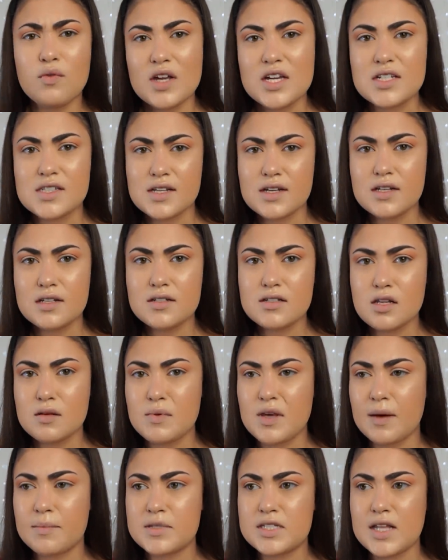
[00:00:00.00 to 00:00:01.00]
reason to
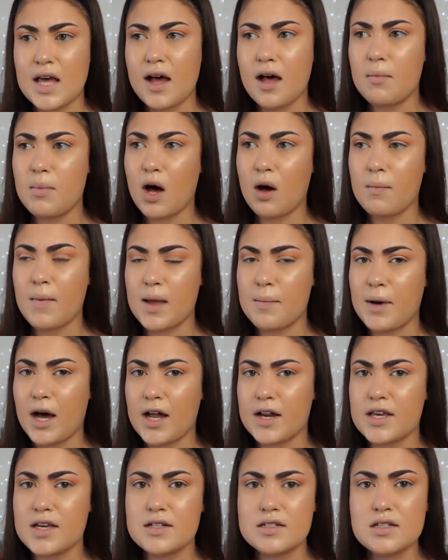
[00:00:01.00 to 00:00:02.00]
be upset about my body